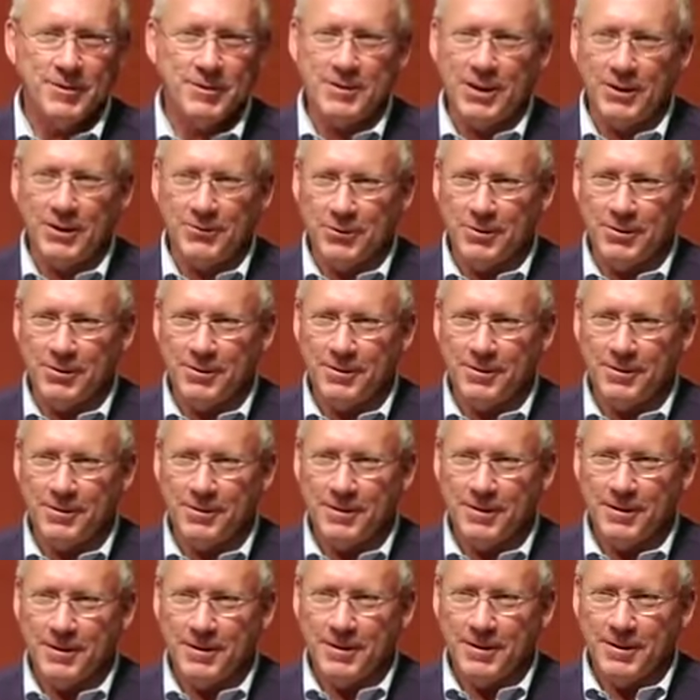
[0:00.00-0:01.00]
Isn't that true?
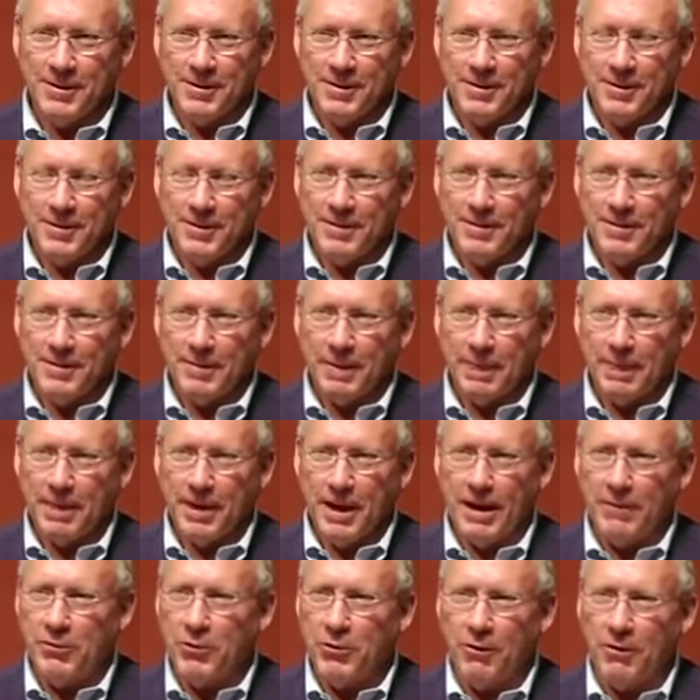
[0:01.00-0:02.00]

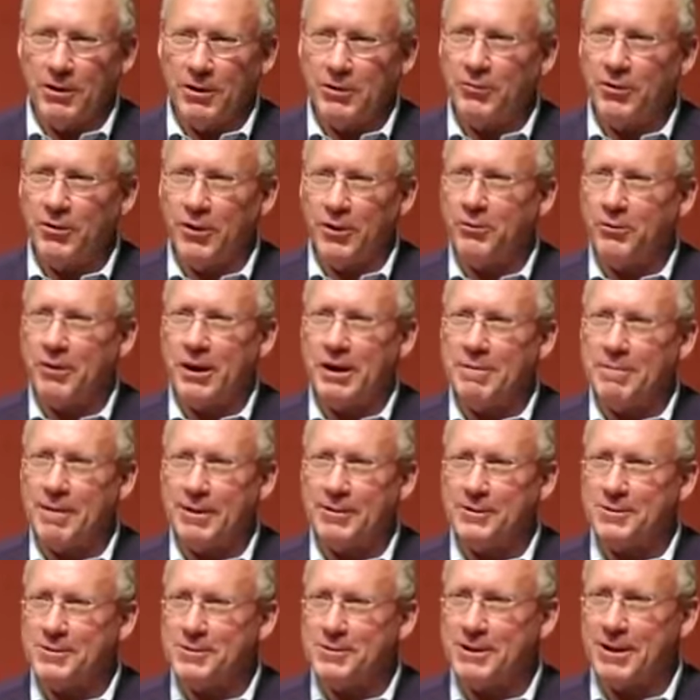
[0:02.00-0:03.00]
Have you always felt great
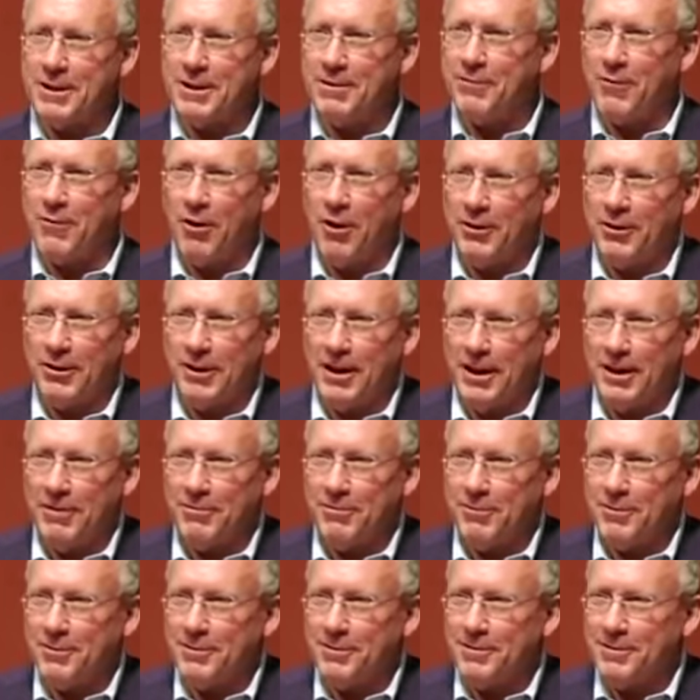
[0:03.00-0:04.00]
about yourself all your
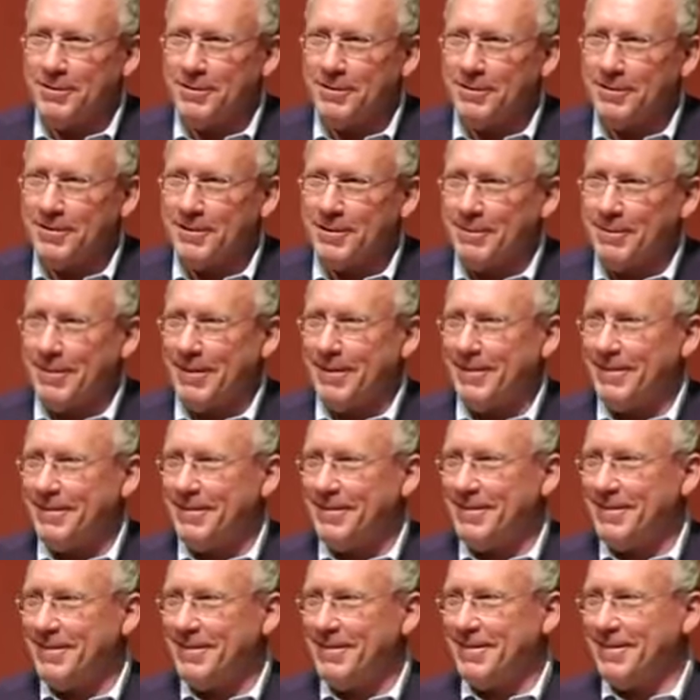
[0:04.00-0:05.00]
life, folks? Come on.